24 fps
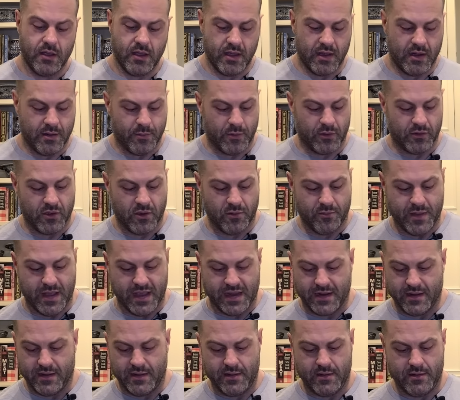Animal
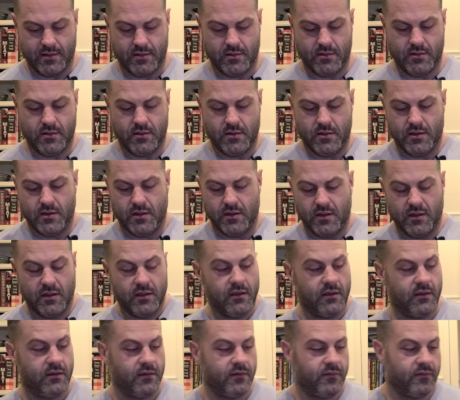Omega,
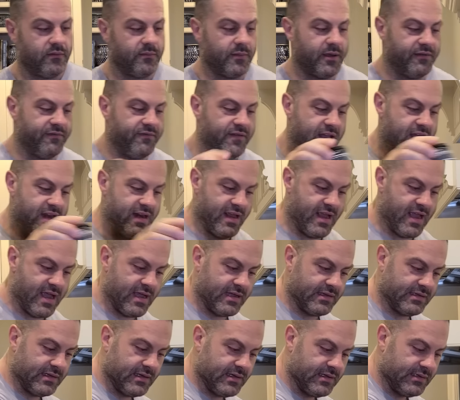fatty
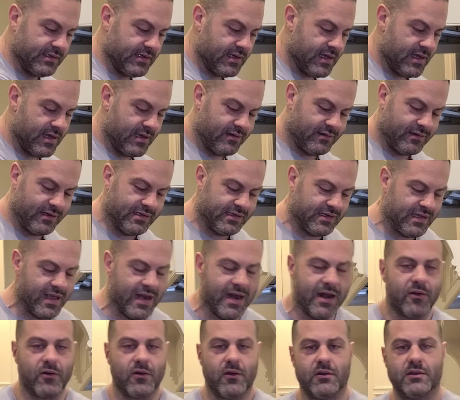acids. Let's
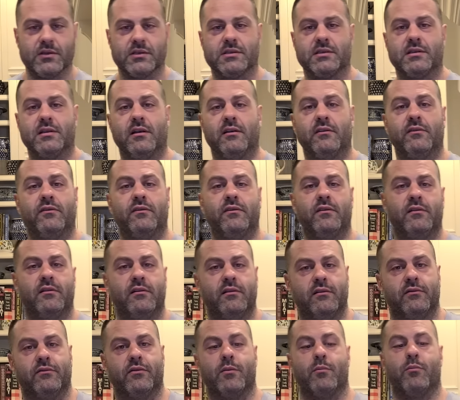get out all the stuff
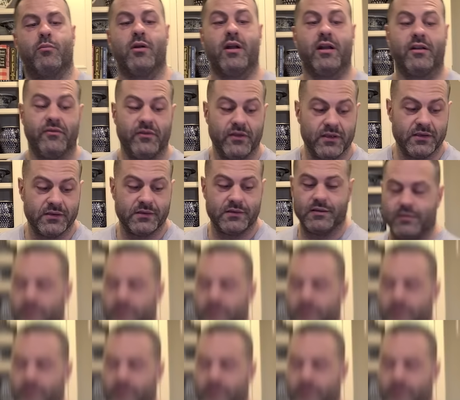for breakfast.